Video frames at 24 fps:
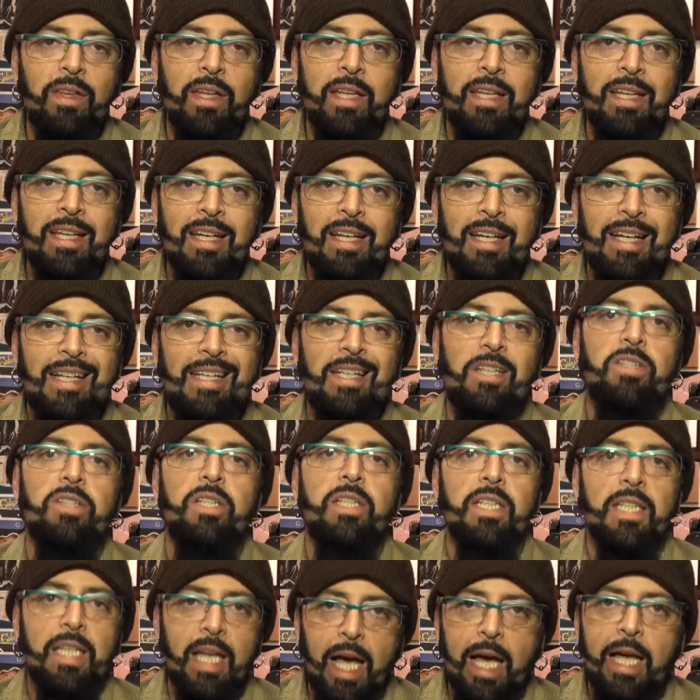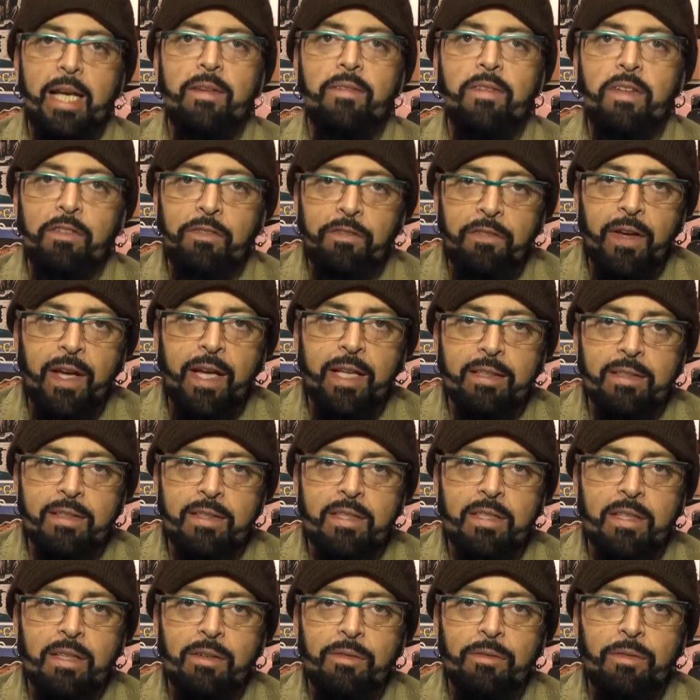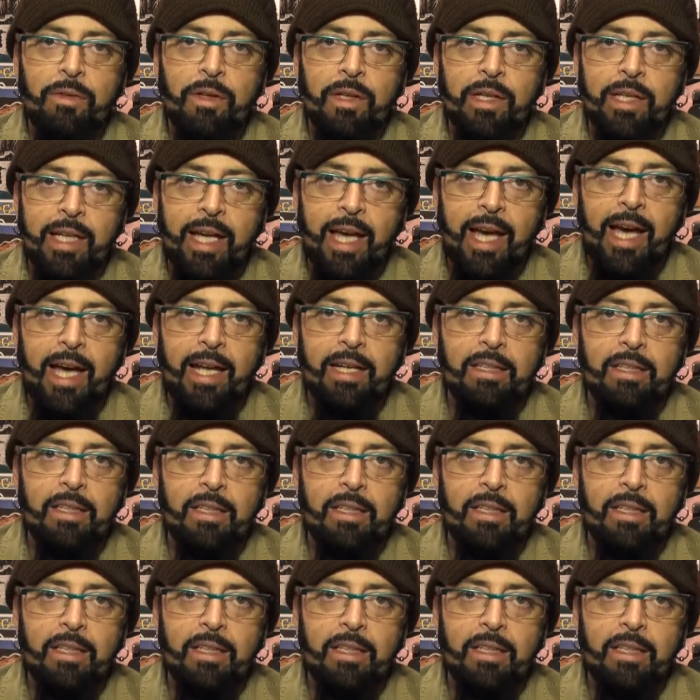the initial line of defense for a cat.